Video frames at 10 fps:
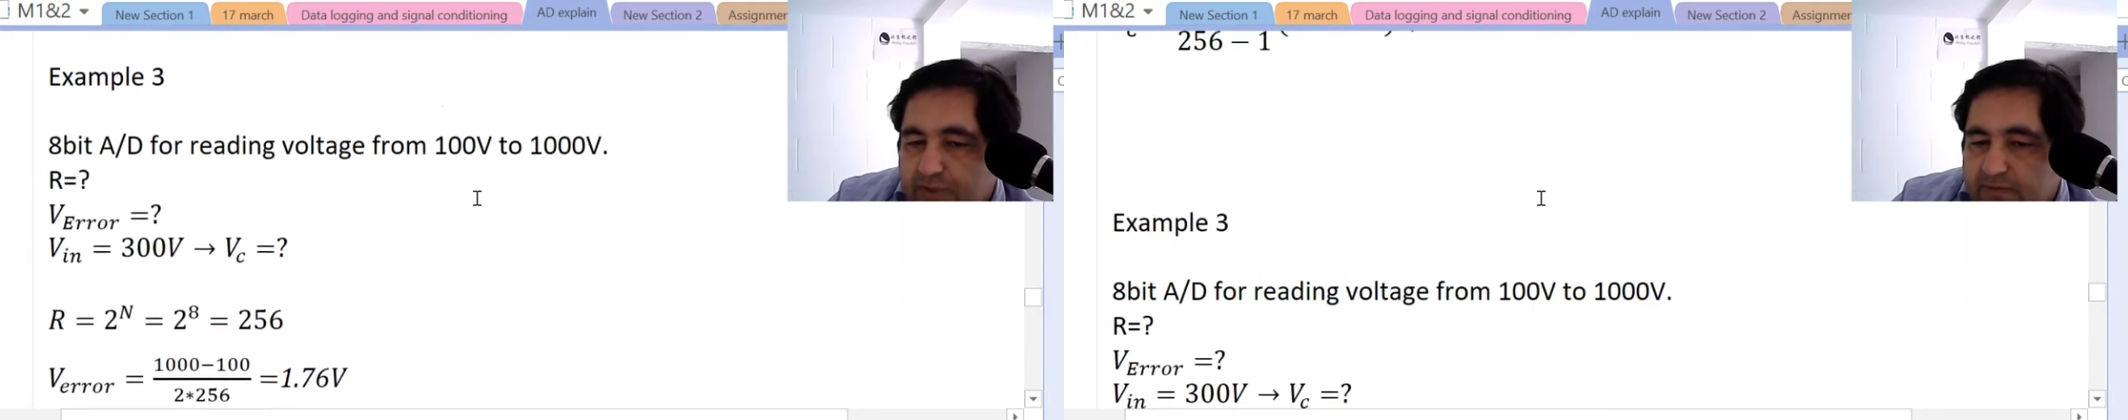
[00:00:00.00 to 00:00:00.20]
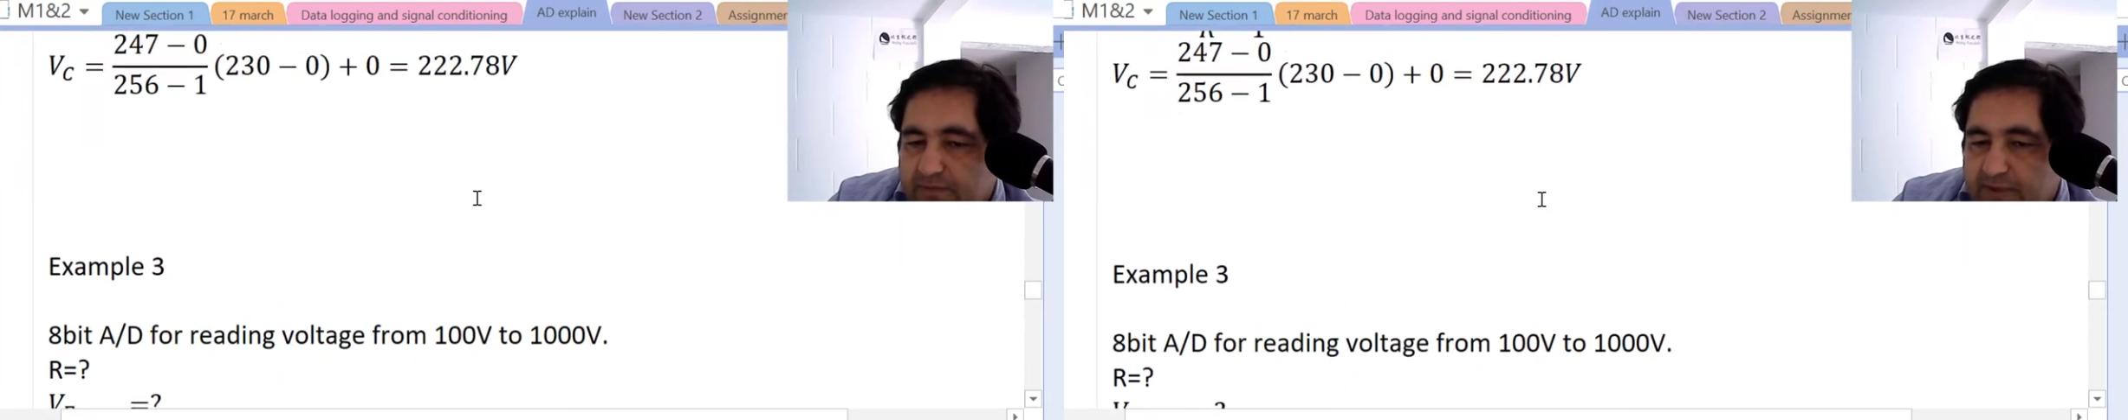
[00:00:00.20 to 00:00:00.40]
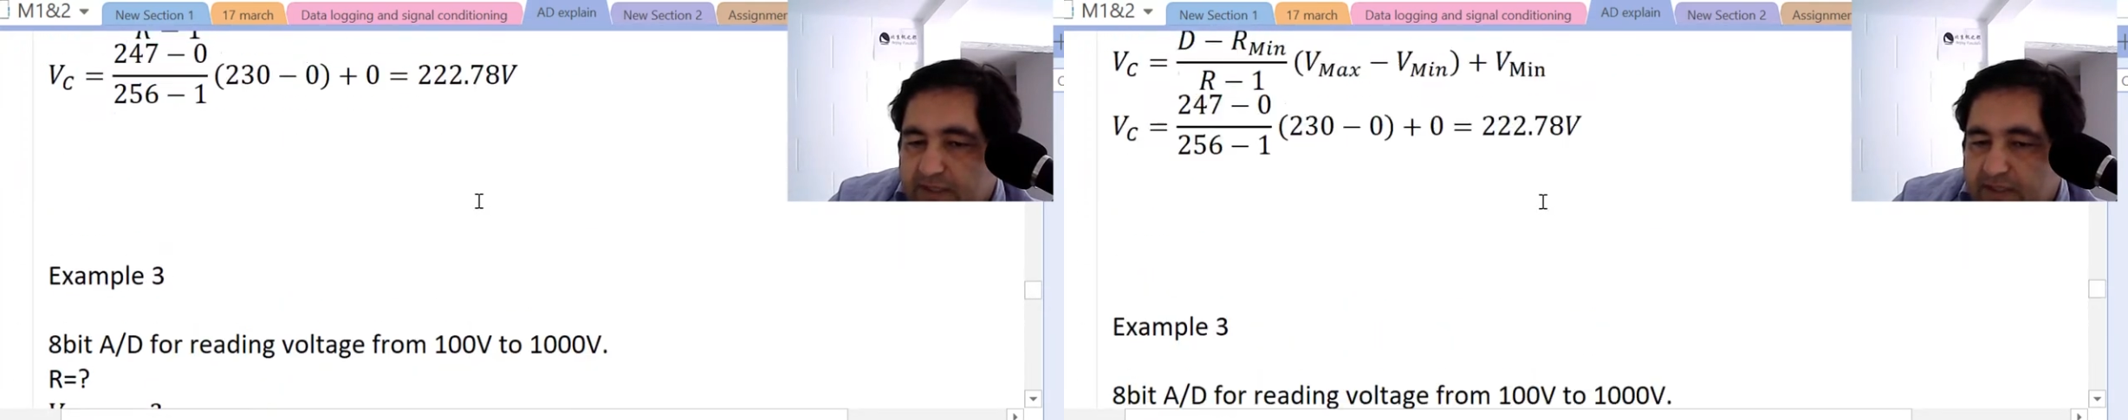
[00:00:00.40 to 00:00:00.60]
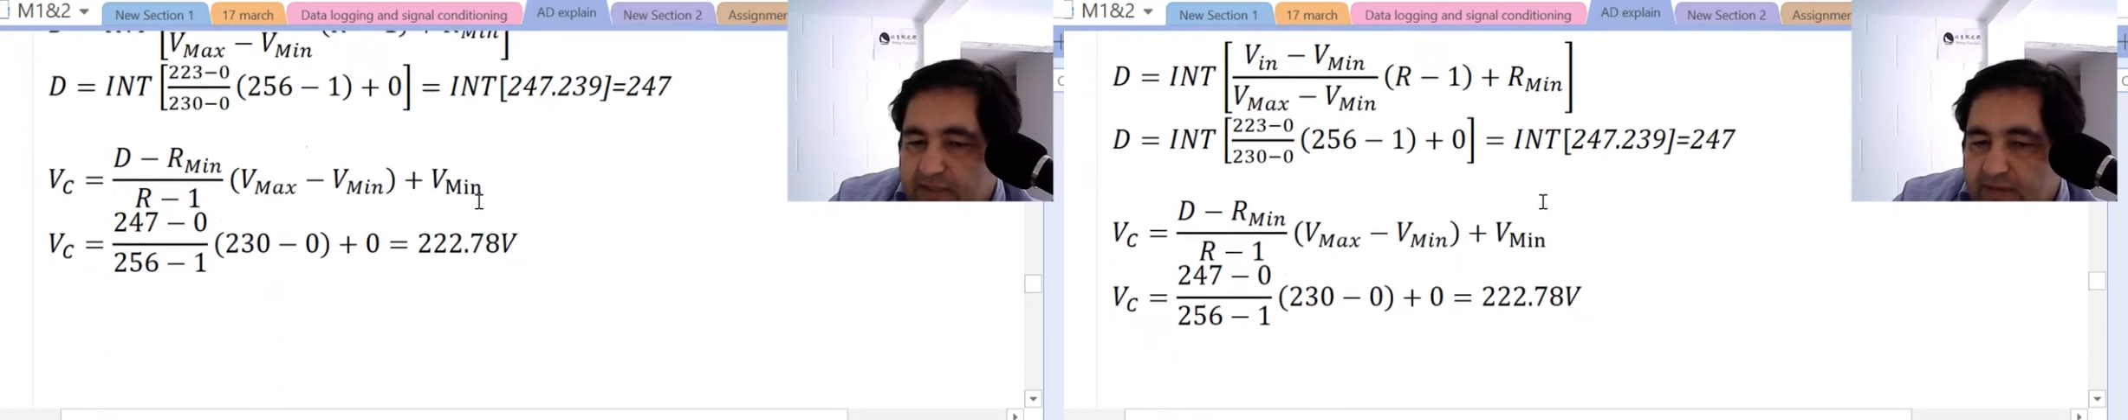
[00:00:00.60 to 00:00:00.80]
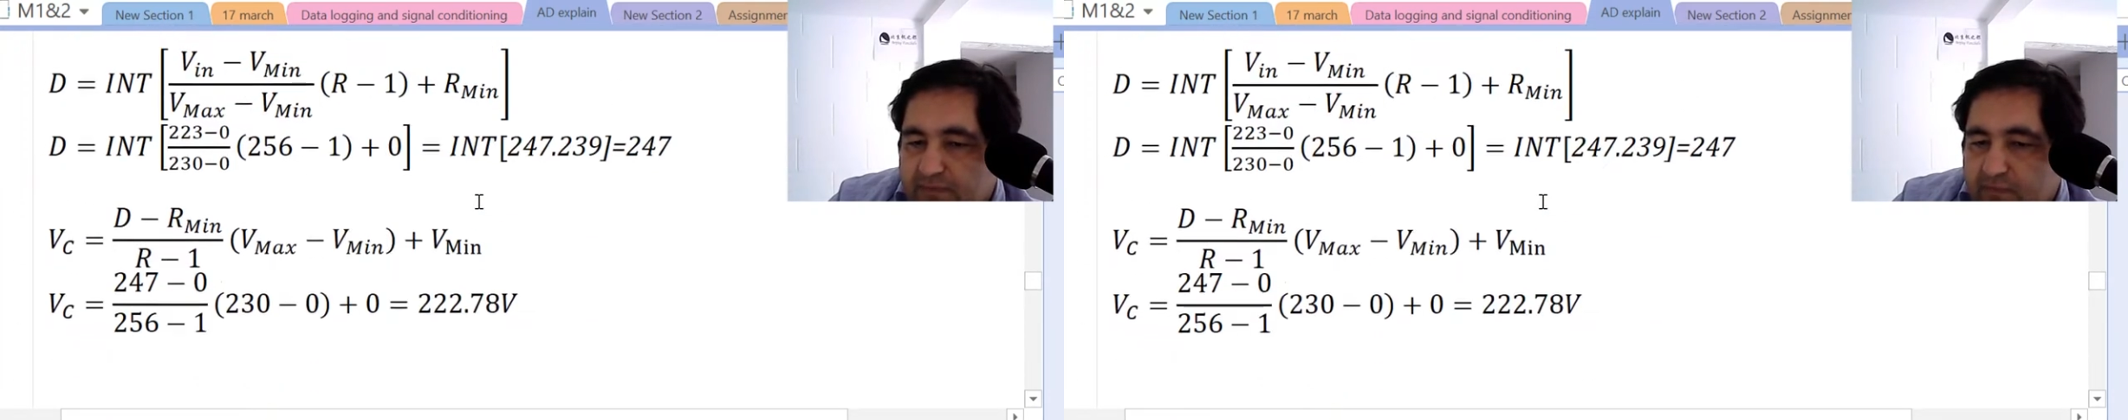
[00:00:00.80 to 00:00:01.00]
and paste
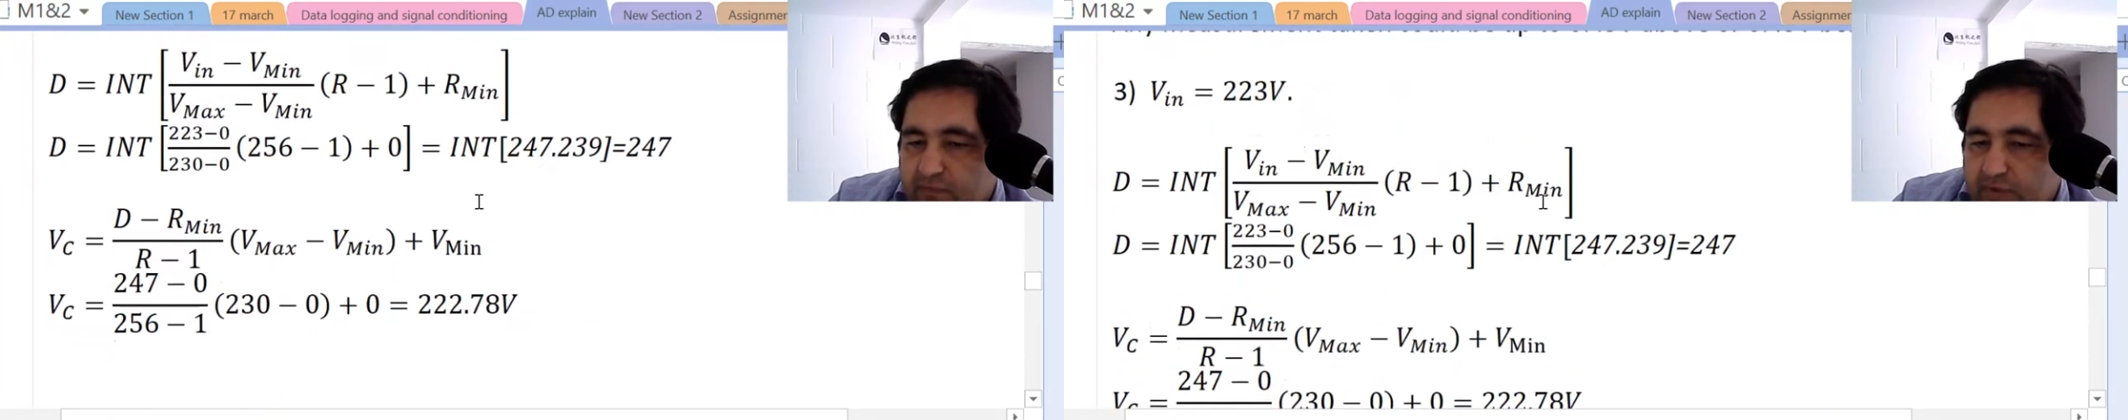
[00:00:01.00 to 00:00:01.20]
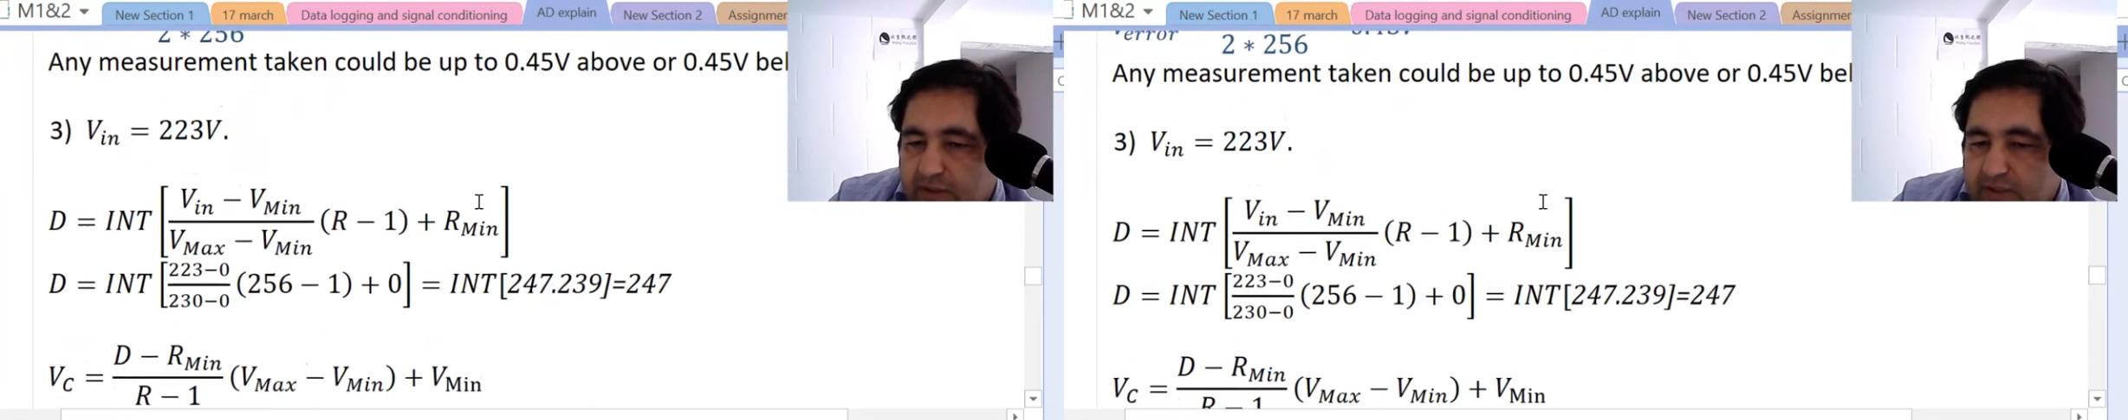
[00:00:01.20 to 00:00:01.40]
the formula